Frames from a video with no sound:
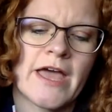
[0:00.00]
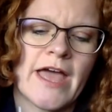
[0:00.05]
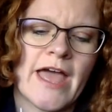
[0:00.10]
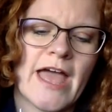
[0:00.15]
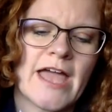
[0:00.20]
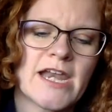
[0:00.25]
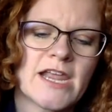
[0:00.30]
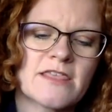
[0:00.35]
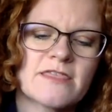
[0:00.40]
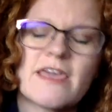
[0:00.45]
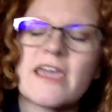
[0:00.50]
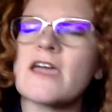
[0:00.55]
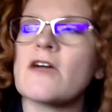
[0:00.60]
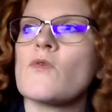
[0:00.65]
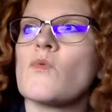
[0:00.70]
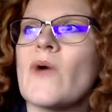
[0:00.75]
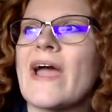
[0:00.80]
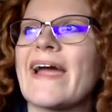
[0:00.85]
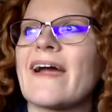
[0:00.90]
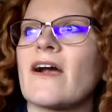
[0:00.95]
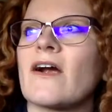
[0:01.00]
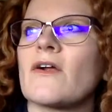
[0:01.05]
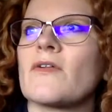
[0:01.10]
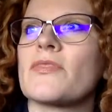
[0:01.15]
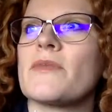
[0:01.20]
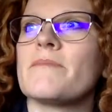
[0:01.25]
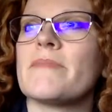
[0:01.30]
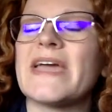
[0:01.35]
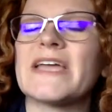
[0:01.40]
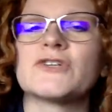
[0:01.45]
anything where
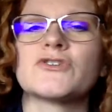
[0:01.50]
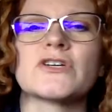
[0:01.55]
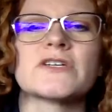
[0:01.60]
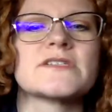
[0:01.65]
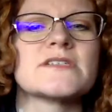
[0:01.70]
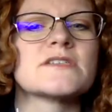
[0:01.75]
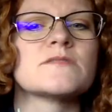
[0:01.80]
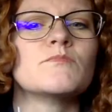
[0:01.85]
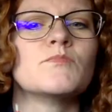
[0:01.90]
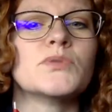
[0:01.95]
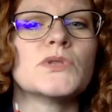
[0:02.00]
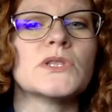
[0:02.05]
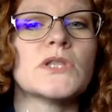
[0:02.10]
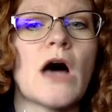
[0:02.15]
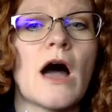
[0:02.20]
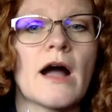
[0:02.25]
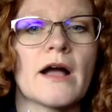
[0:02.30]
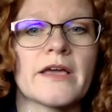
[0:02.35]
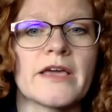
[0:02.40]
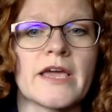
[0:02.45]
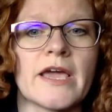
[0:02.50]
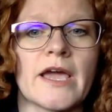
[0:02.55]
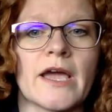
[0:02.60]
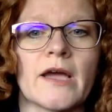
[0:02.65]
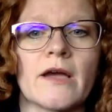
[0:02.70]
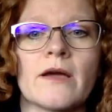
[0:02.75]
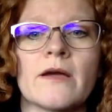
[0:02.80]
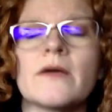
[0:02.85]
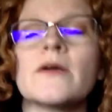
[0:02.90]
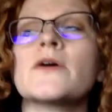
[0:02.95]
the matrix is blocking